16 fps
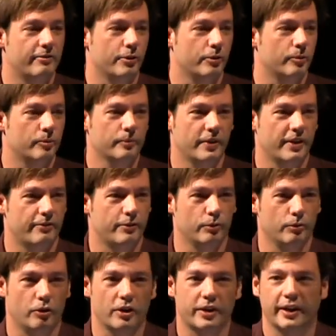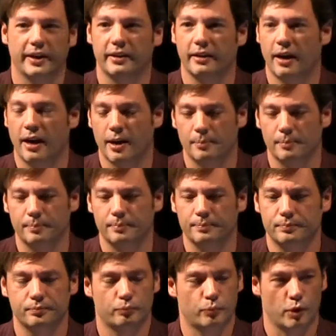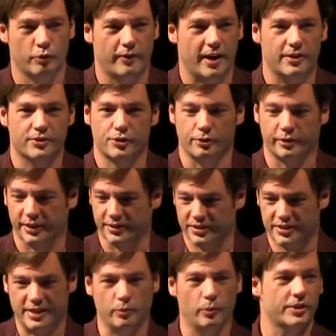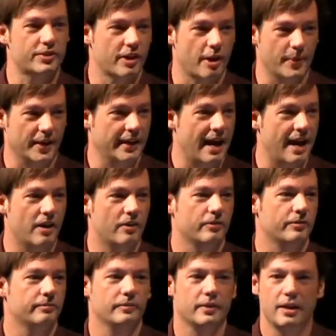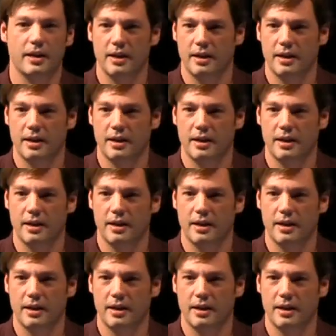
If you, if you look at um, profiles, you can see what's coming down.